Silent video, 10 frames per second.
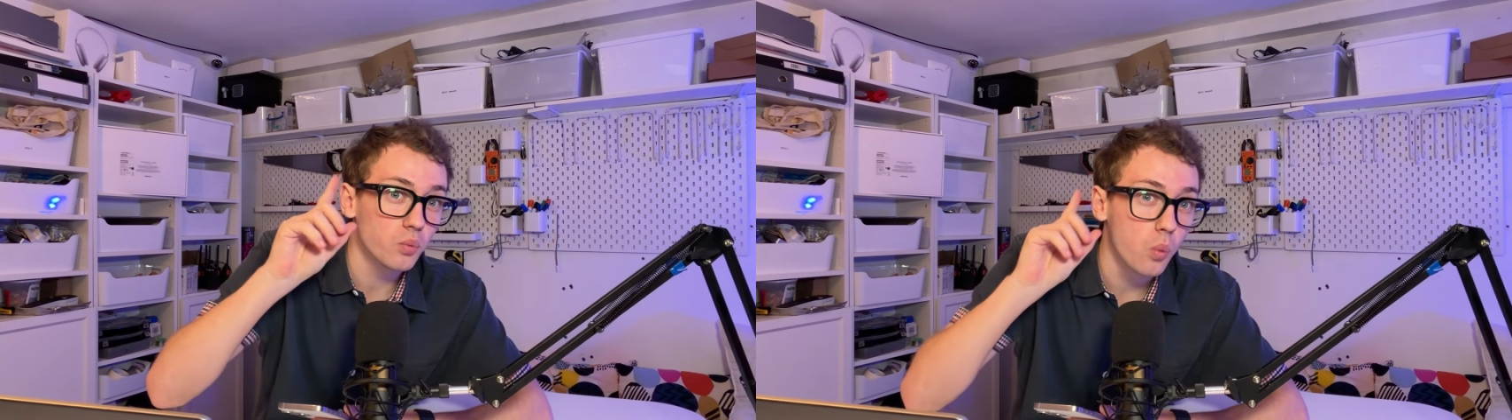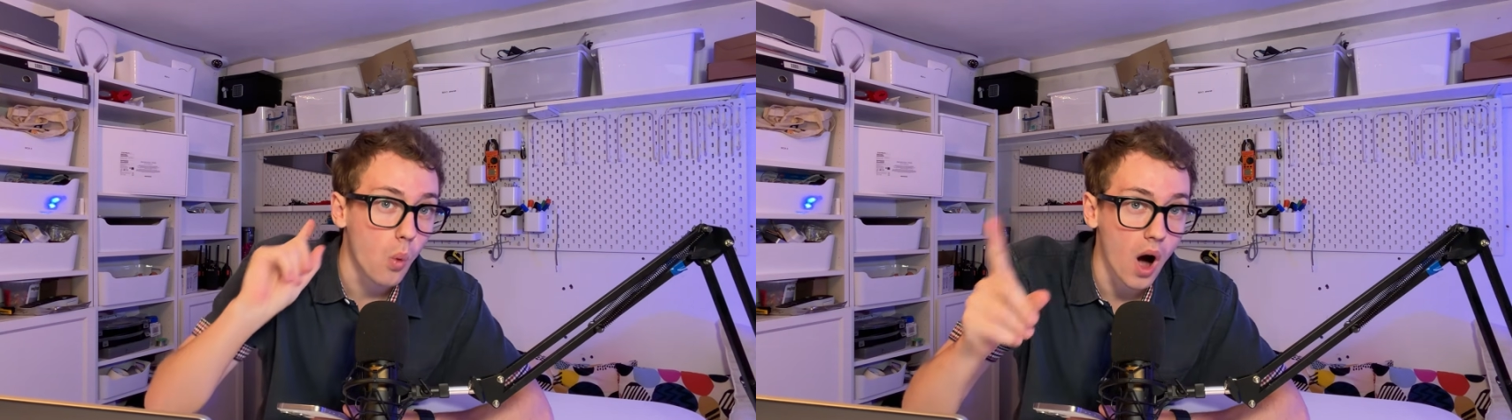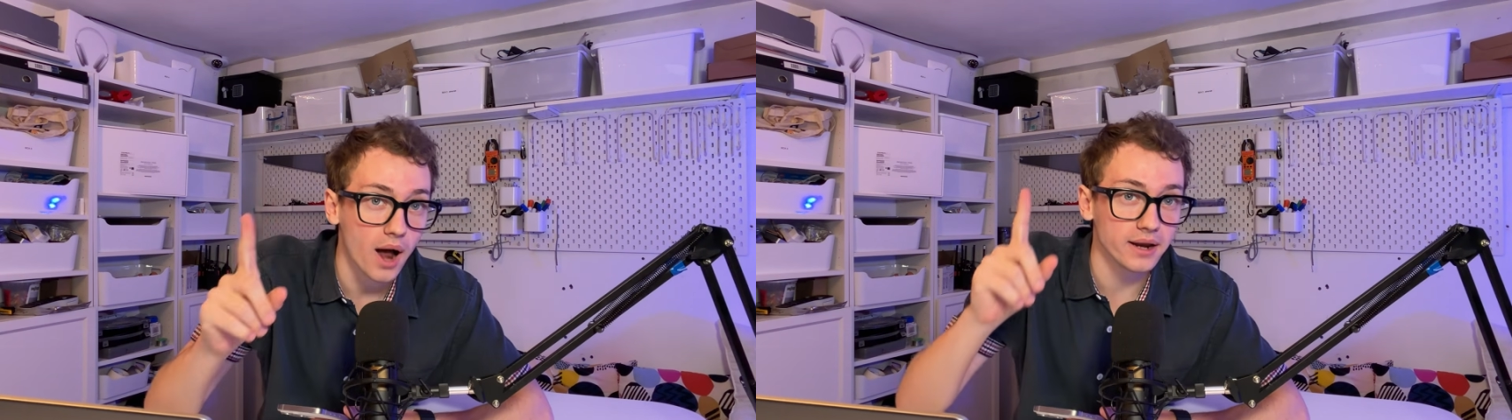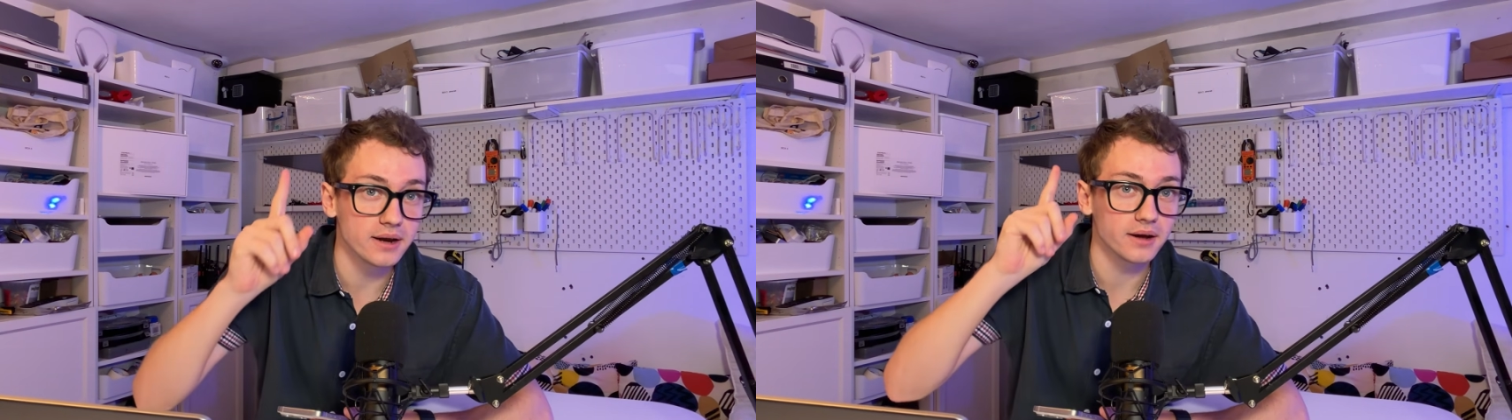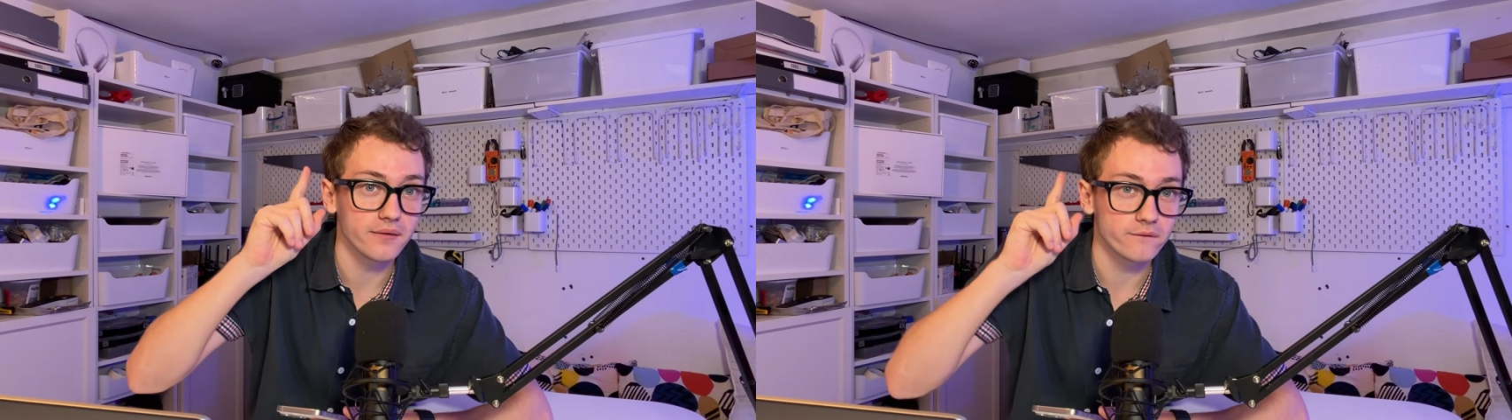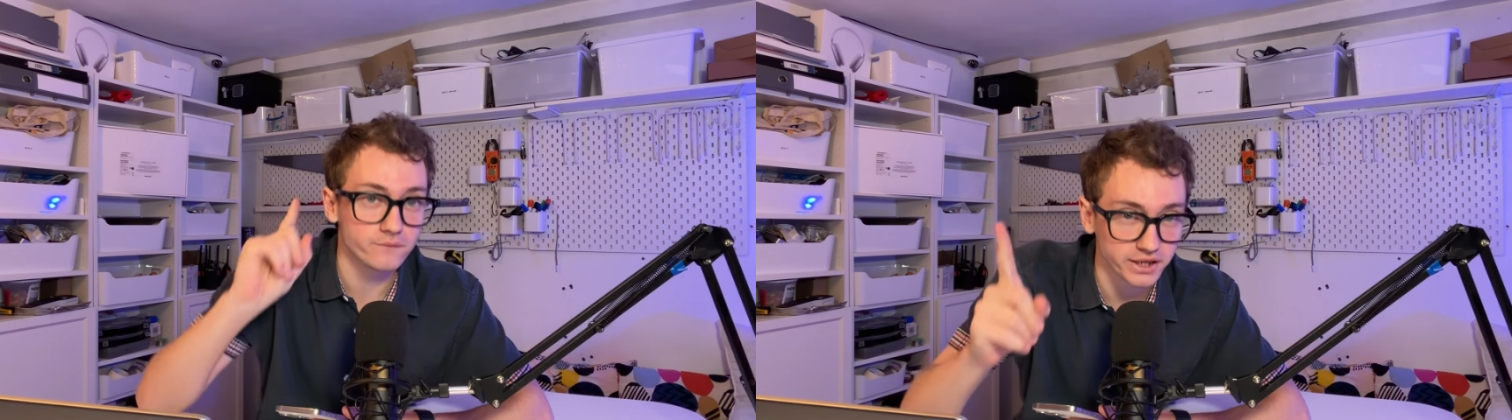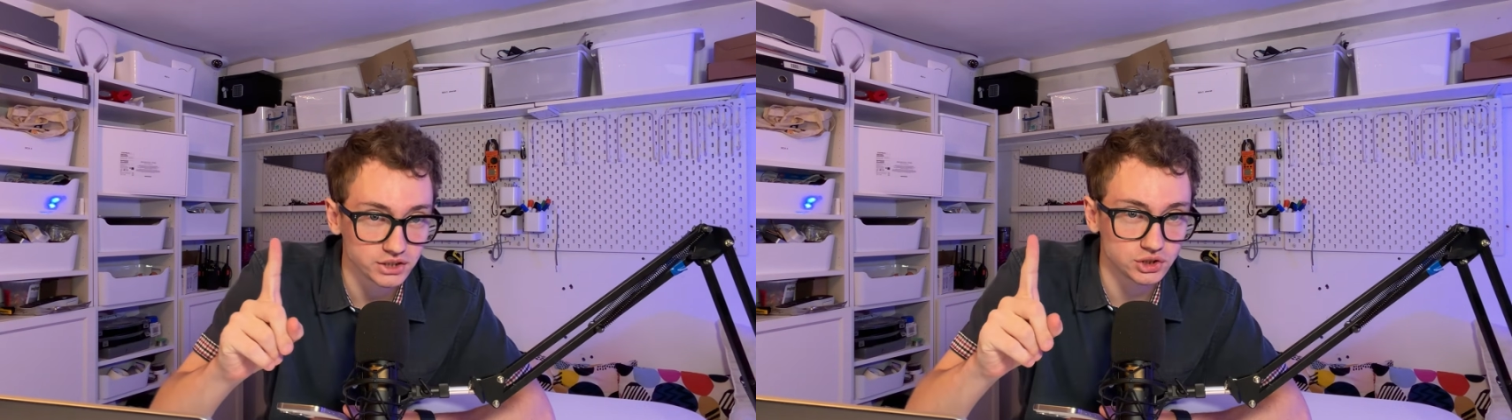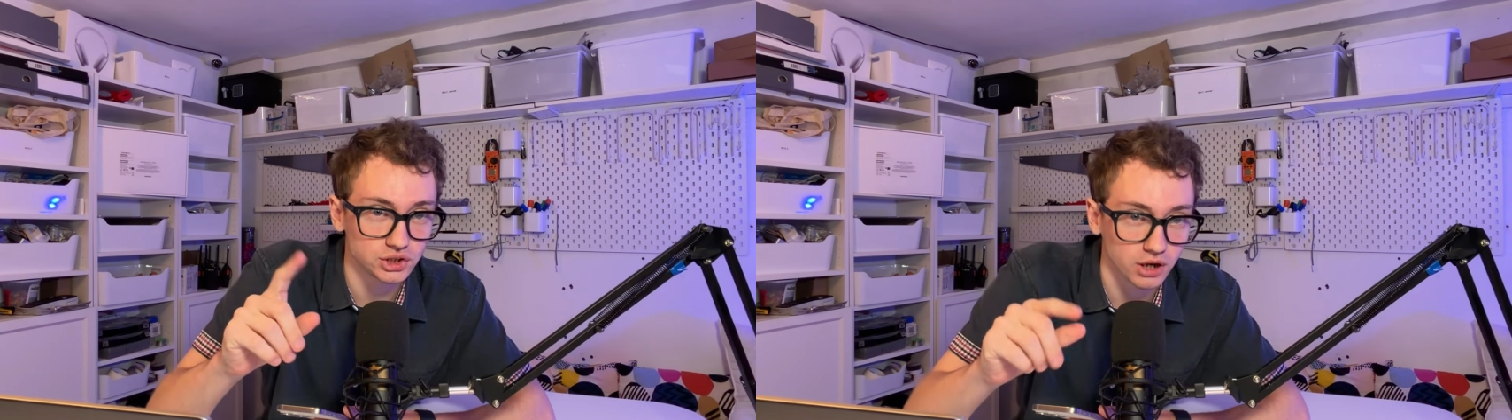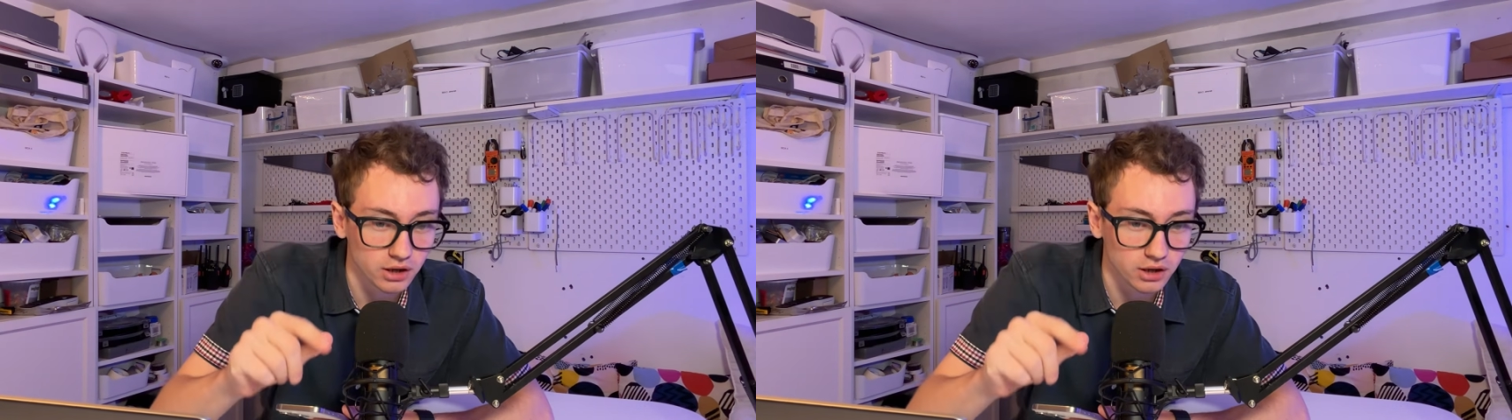one feature: